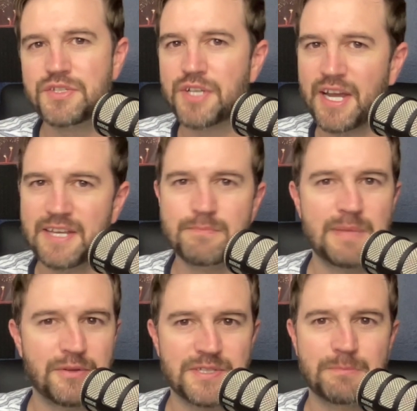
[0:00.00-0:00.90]
giant
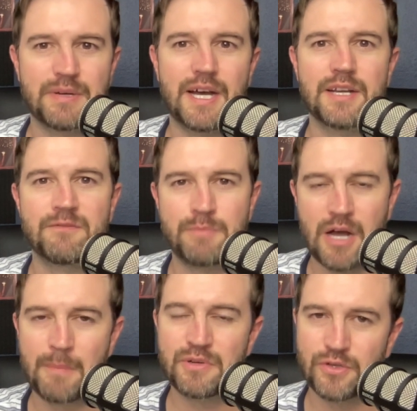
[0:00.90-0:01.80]
melting pot of
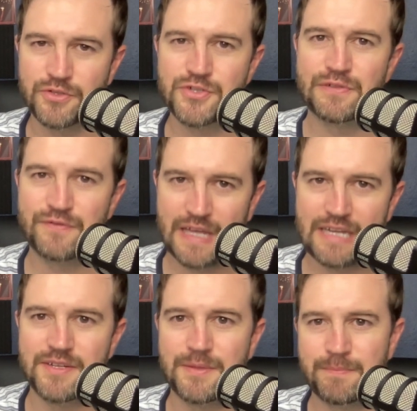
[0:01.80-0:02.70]
pop culture
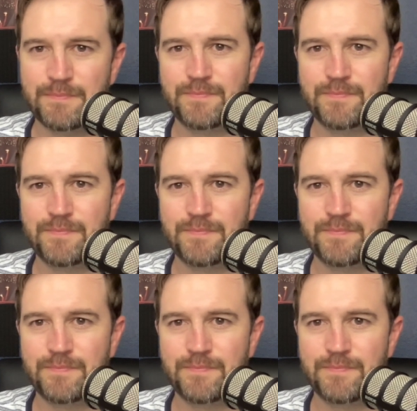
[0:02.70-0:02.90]
fandom.